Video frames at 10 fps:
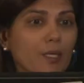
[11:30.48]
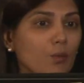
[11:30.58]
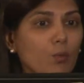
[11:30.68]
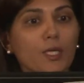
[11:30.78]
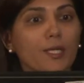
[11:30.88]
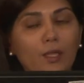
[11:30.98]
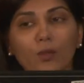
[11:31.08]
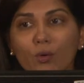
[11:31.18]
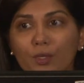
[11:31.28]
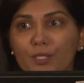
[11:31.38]
the World Health
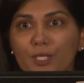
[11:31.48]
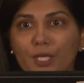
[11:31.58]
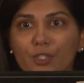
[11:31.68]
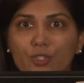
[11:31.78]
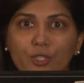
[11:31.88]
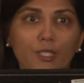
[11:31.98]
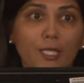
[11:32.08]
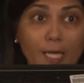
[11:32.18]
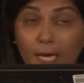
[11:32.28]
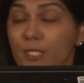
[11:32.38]
Organization,
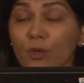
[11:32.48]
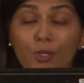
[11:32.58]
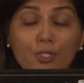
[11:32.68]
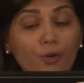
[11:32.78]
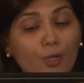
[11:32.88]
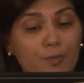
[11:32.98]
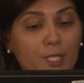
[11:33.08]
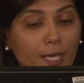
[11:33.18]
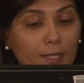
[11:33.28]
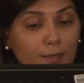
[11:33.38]
in nice auditoriums
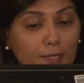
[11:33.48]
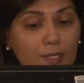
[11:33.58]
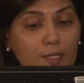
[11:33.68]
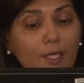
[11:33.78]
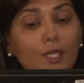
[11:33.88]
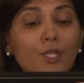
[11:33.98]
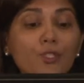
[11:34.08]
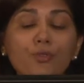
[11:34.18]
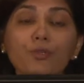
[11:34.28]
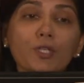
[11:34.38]
like this,
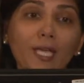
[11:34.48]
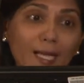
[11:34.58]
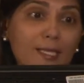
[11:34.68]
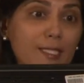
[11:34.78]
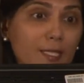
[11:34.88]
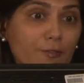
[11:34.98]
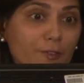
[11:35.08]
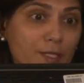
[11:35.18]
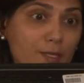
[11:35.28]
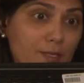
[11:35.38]
to the reality that
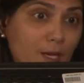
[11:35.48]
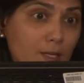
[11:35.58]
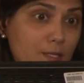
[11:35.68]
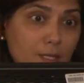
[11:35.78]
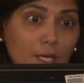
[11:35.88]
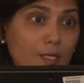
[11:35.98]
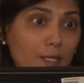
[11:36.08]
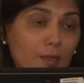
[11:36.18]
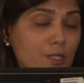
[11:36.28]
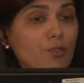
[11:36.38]
faces us
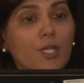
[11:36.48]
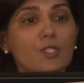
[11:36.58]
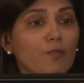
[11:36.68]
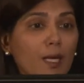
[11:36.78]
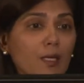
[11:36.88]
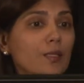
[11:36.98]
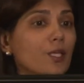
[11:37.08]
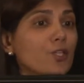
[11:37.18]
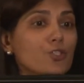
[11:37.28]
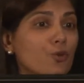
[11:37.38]
in the streets of
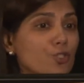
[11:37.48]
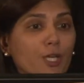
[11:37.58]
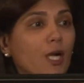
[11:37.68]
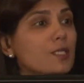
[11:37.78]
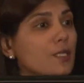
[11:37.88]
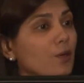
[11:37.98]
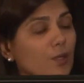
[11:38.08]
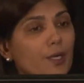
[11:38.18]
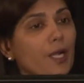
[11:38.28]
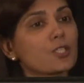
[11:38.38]
Bangladesh or Jakarta or
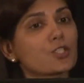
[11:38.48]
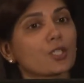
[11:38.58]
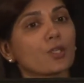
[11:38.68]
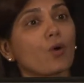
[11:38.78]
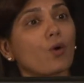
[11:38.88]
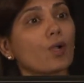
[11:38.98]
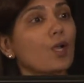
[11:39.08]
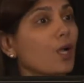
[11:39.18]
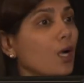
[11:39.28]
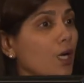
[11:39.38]
Karachi or
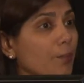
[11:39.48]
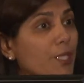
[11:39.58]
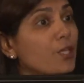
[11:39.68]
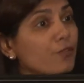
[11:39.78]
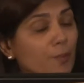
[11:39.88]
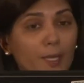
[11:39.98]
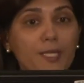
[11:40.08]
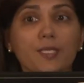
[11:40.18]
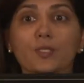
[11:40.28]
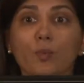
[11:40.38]
many of the
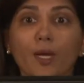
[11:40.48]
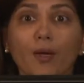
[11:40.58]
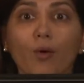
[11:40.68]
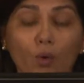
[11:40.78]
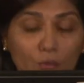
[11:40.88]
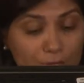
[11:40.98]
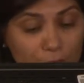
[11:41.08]
places where all of us